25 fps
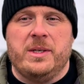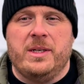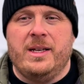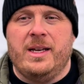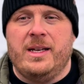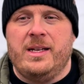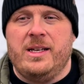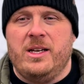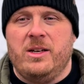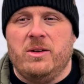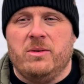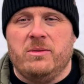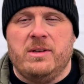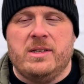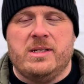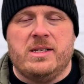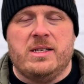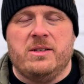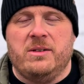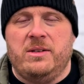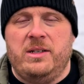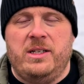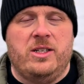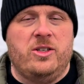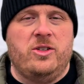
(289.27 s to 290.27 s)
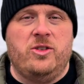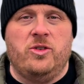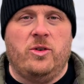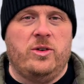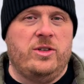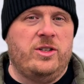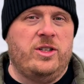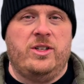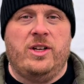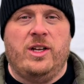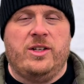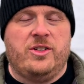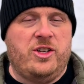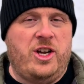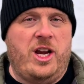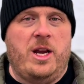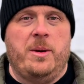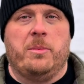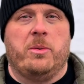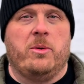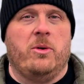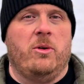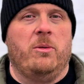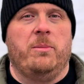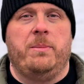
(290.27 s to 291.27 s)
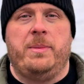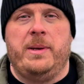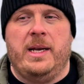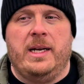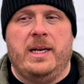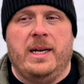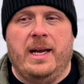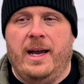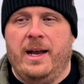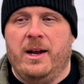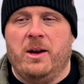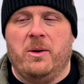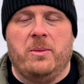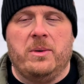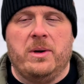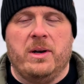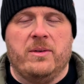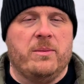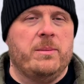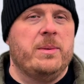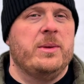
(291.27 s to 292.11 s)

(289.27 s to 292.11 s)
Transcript: And you don't necessarily need to join a chamber or BNI or whatever,